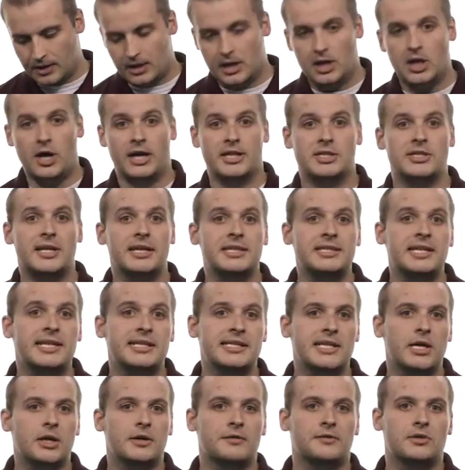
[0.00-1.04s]
All right, so that takes
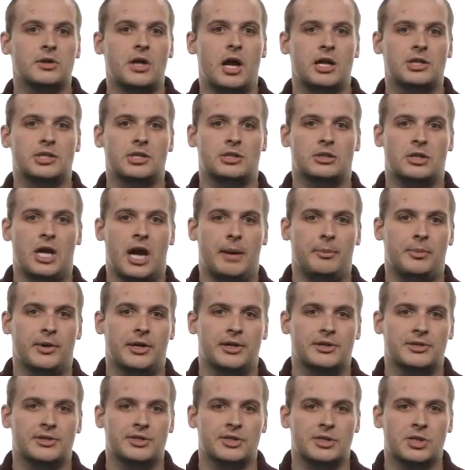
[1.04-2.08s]
care of logical
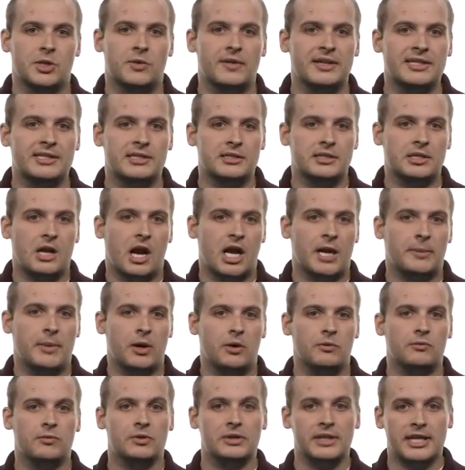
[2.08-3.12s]
operators. So let's talk
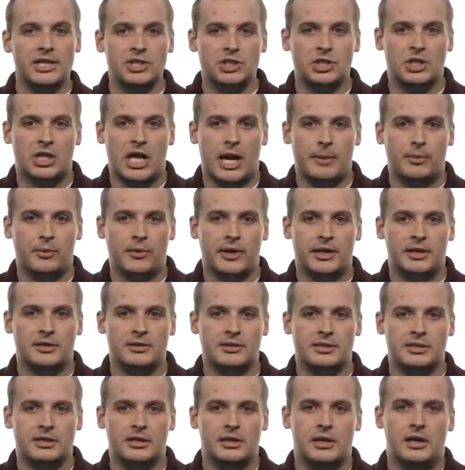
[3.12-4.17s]
about relational
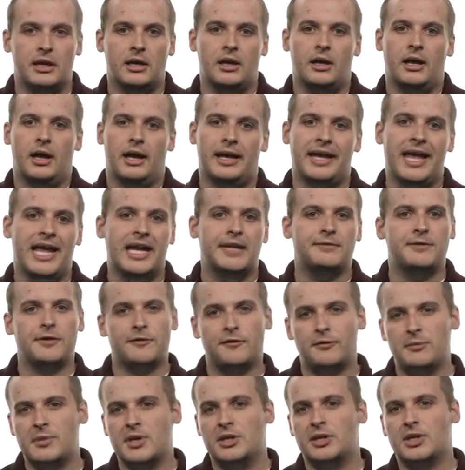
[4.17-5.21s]
operators. Again, if you're
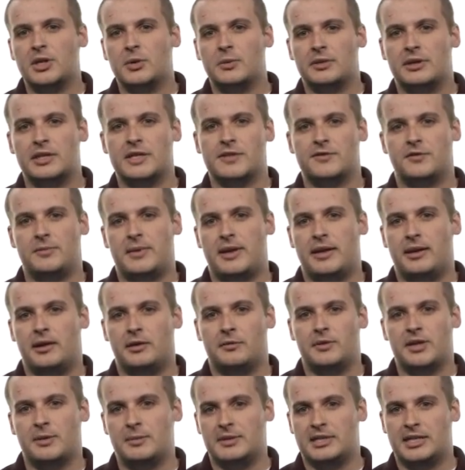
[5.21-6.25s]
familiar with this from
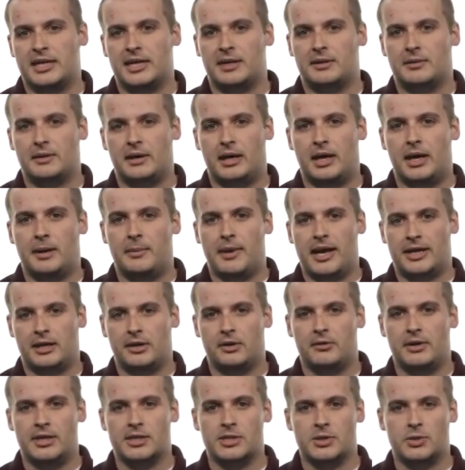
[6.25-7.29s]
arithmetic back in
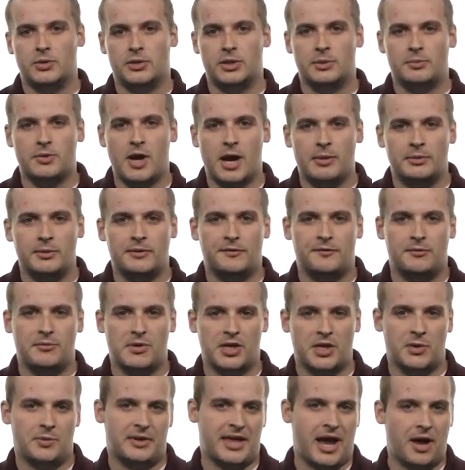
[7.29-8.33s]
grade school, you're probably
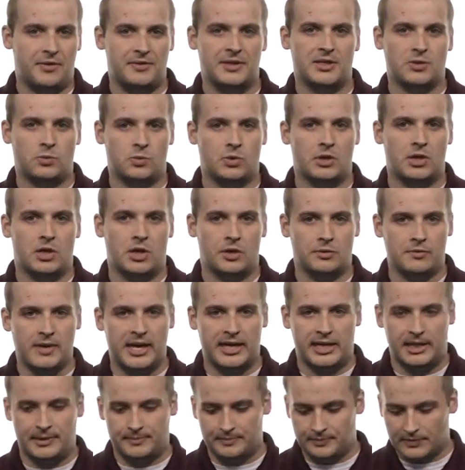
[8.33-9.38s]
familiar with how these work
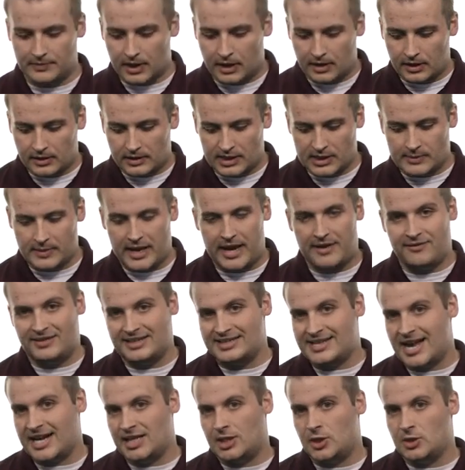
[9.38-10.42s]
already. These behave
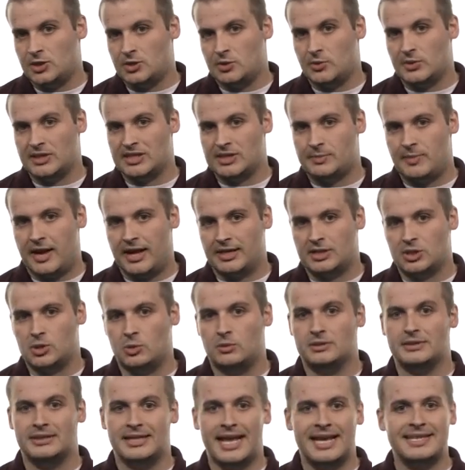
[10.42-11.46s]
exactly as you would expect. So
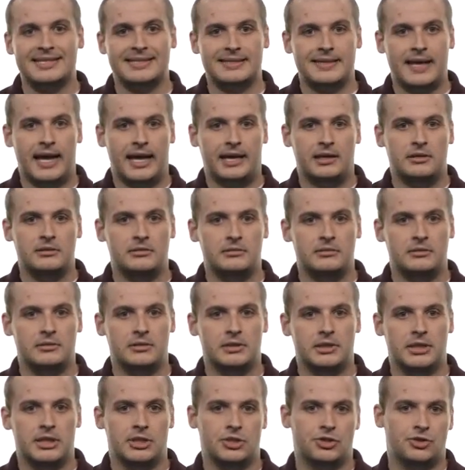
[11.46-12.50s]
less than
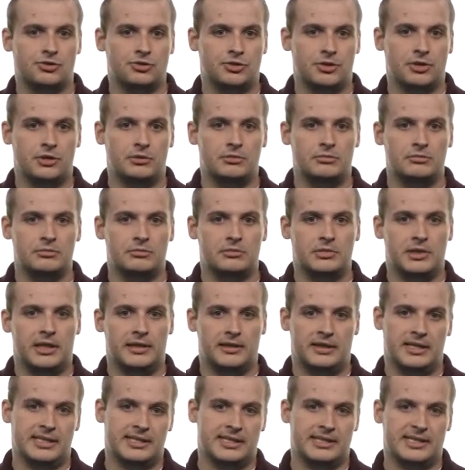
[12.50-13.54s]
is true
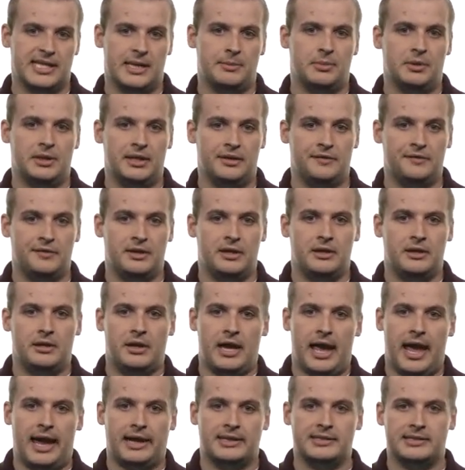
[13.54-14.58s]
in this example if
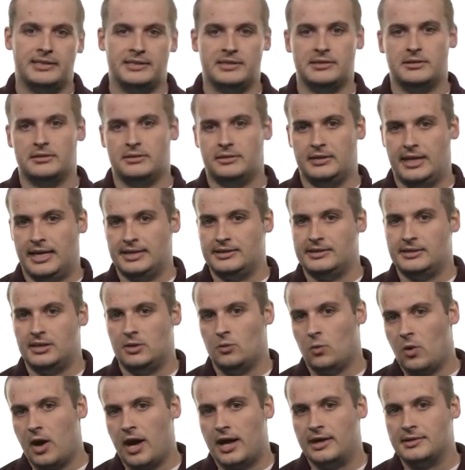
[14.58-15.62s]
x is less than
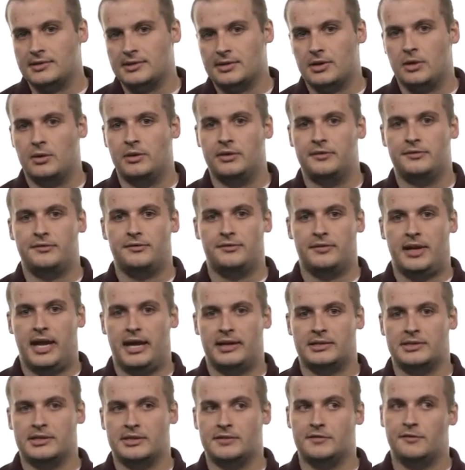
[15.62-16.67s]
y. So if
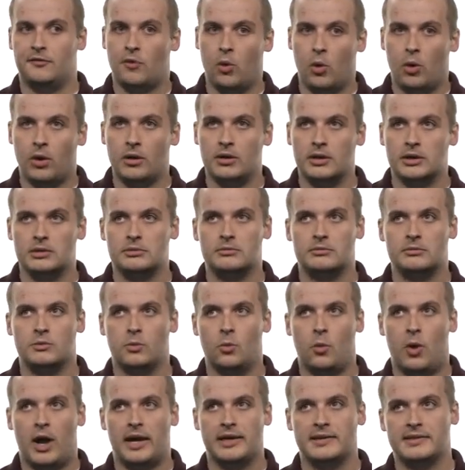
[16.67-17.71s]
x is 4 and
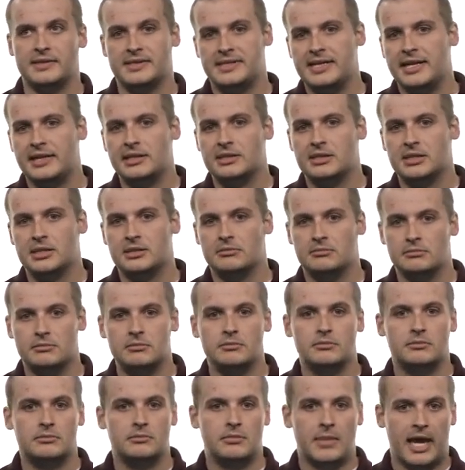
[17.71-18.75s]
y is 6,
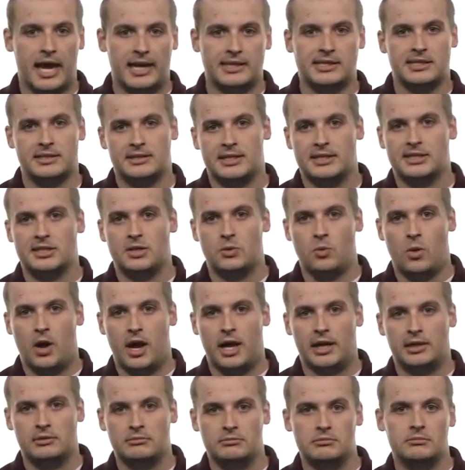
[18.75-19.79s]
x is less than
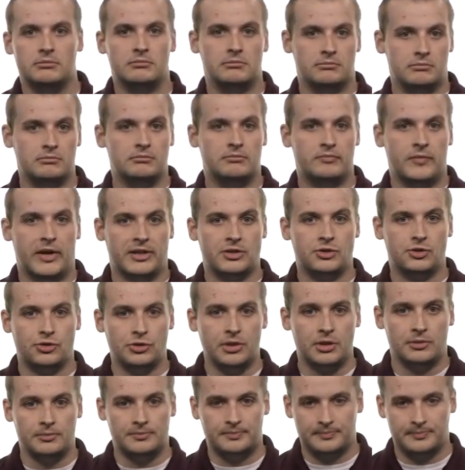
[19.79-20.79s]
y. That's true.